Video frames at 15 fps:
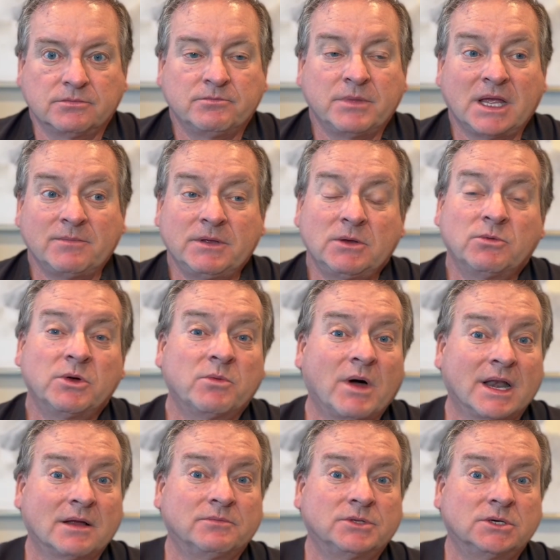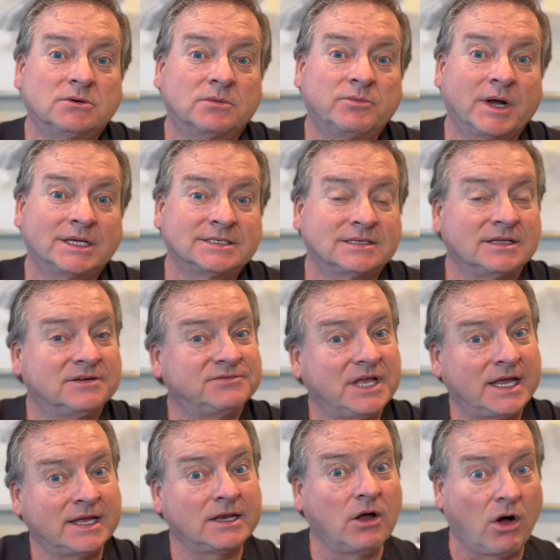Maybe we want to do a breast lift
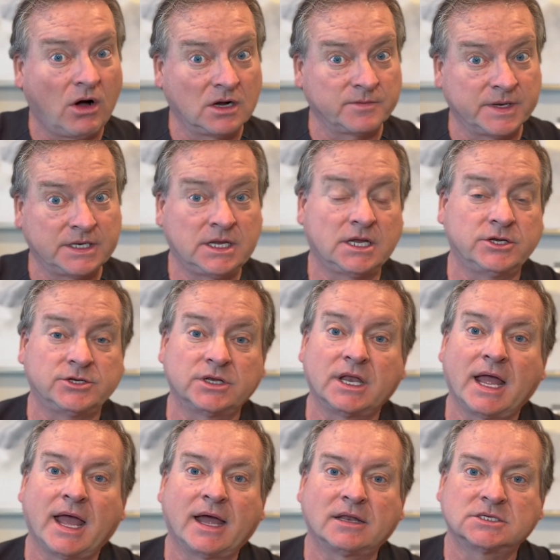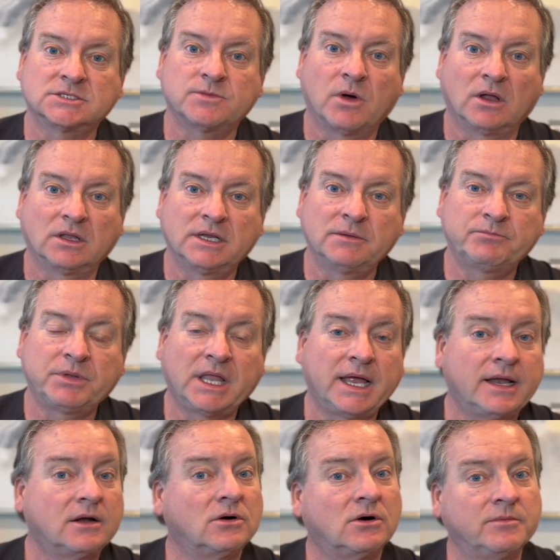and augmentation, add a small
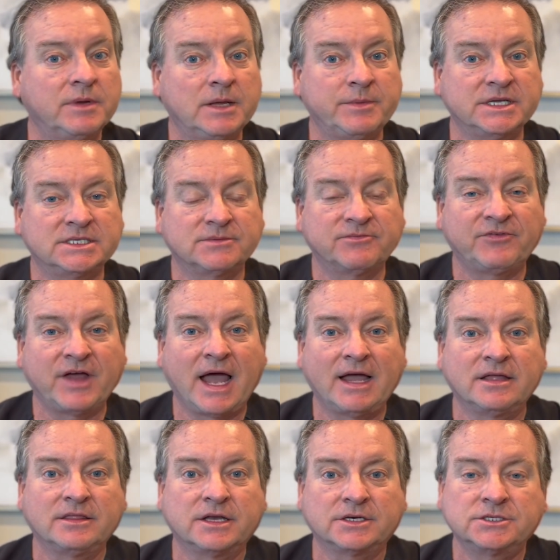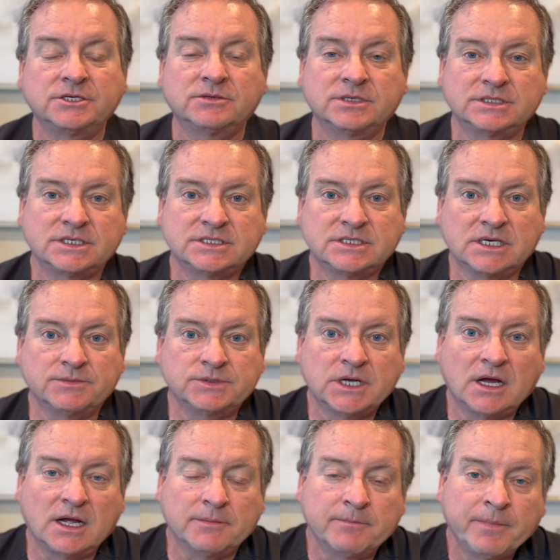implant or maybe some fat in there too at the same
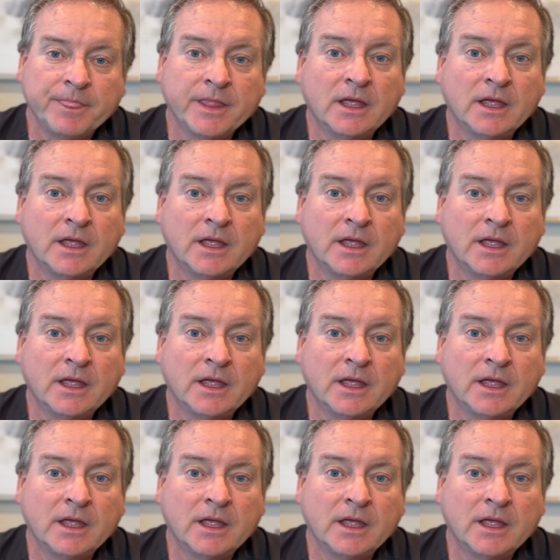time.